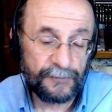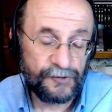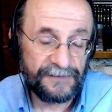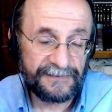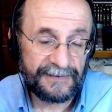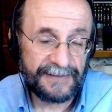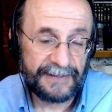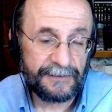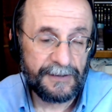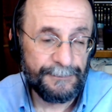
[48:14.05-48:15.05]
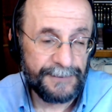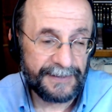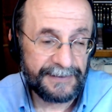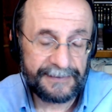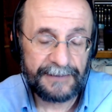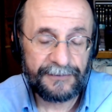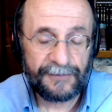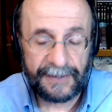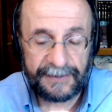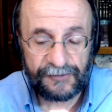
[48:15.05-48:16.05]
Jesus had not come yet, had not
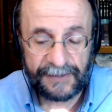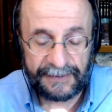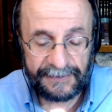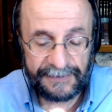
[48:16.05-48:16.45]
died yet.